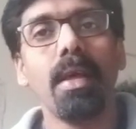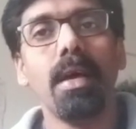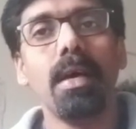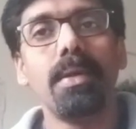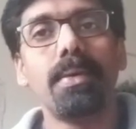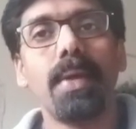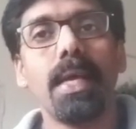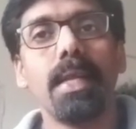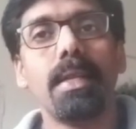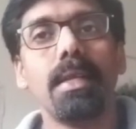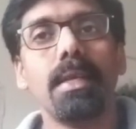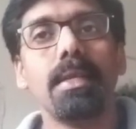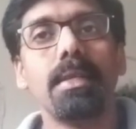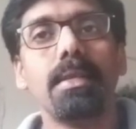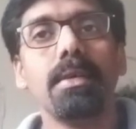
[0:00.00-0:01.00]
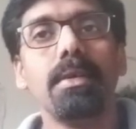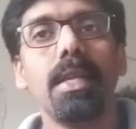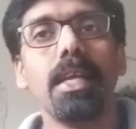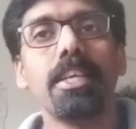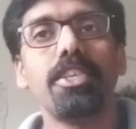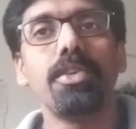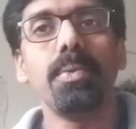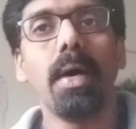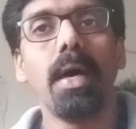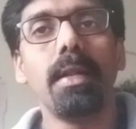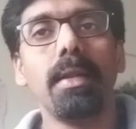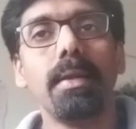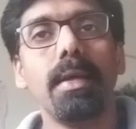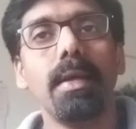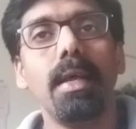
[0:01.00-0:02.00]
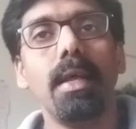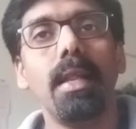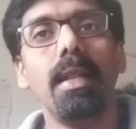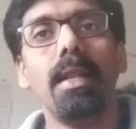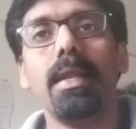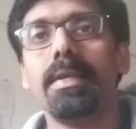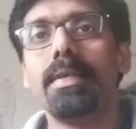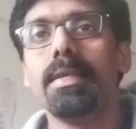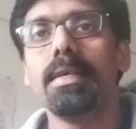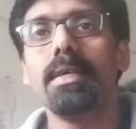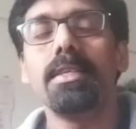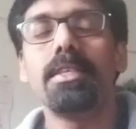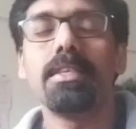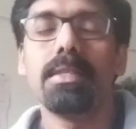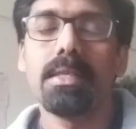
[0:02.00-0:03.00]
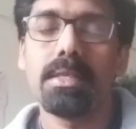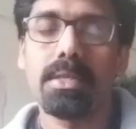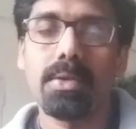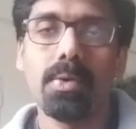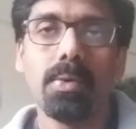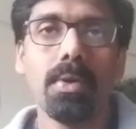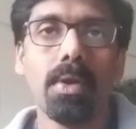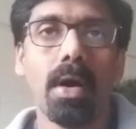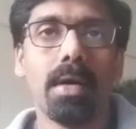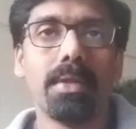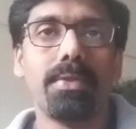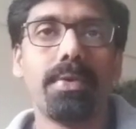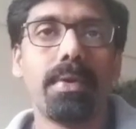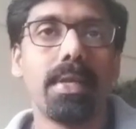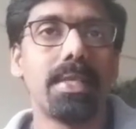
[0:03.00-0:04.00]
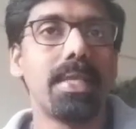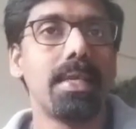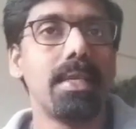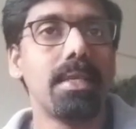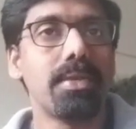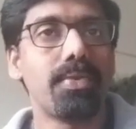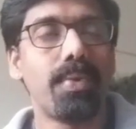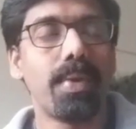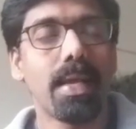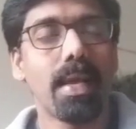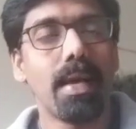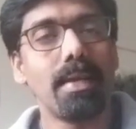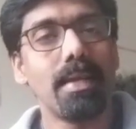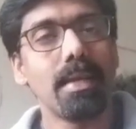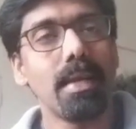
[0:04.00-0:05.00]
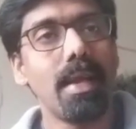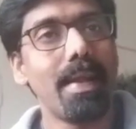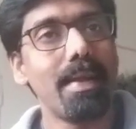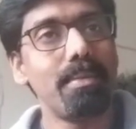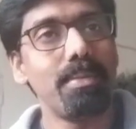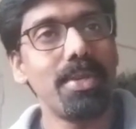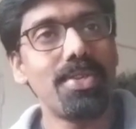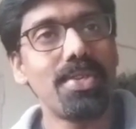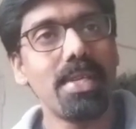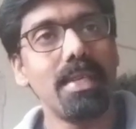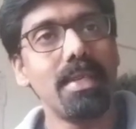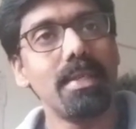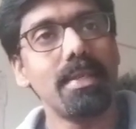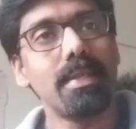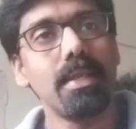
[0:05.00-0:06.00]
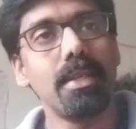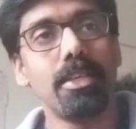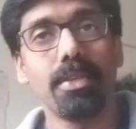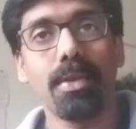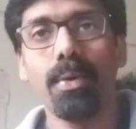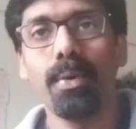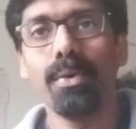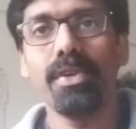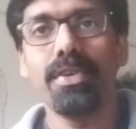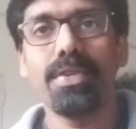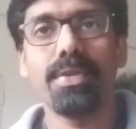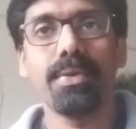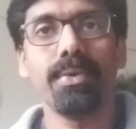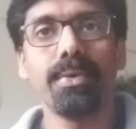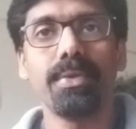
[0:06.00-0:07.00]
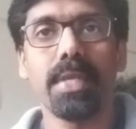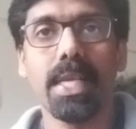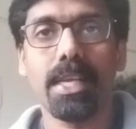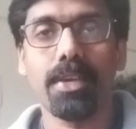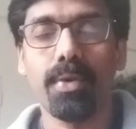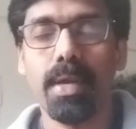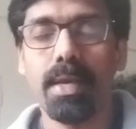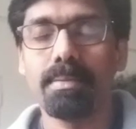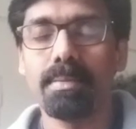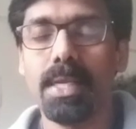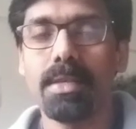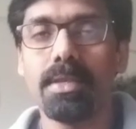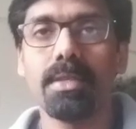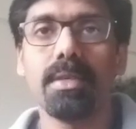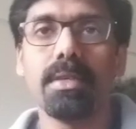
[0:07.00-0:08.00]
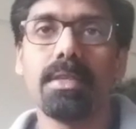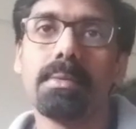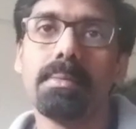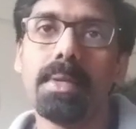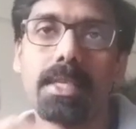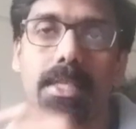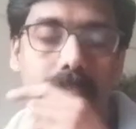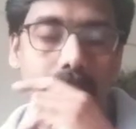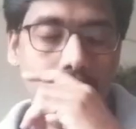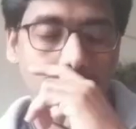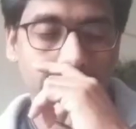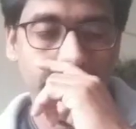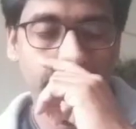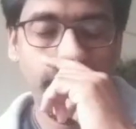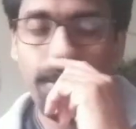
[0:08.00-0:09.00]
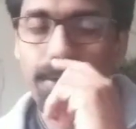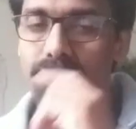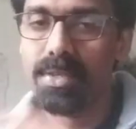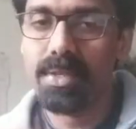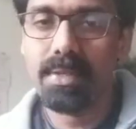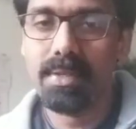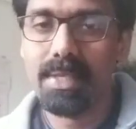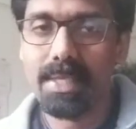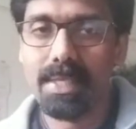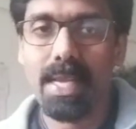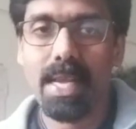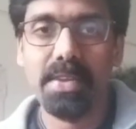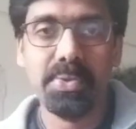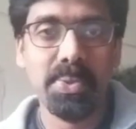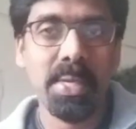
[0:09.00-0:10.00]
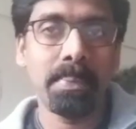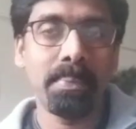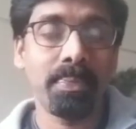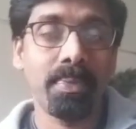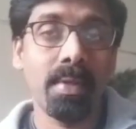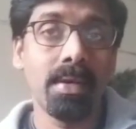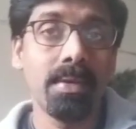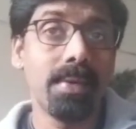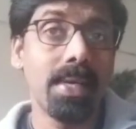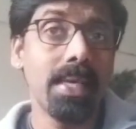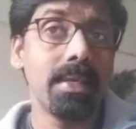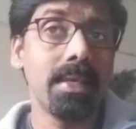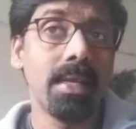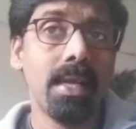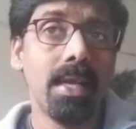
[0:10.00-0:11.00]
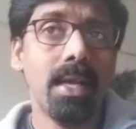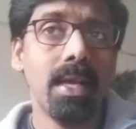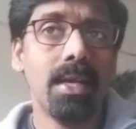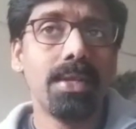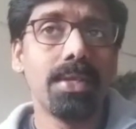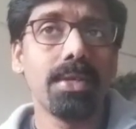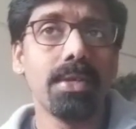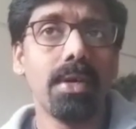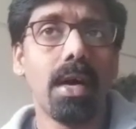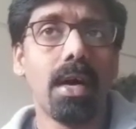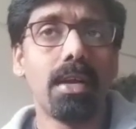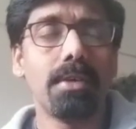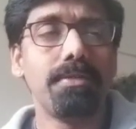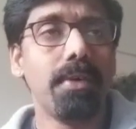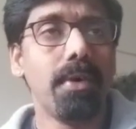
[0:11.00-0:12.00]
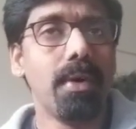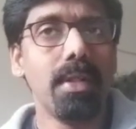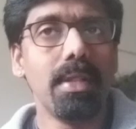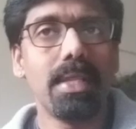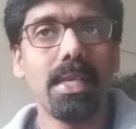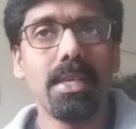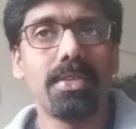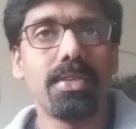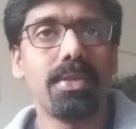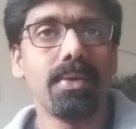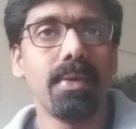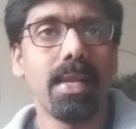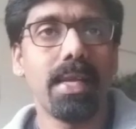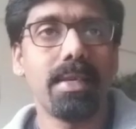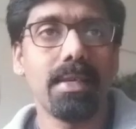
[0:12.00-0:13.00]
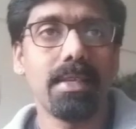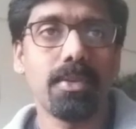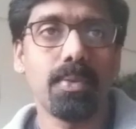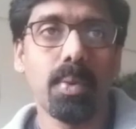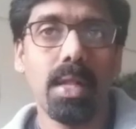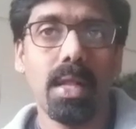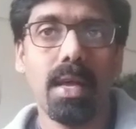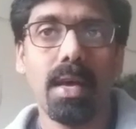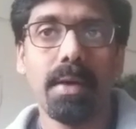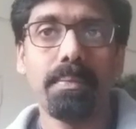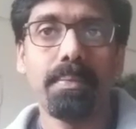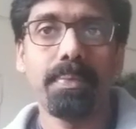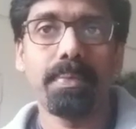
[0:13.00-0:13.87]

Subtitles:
All right, so next one, letter to the school authorities regarding admissions, school issues, requirements, suitability of courses, etc. All right, so out of all these, two letters will come.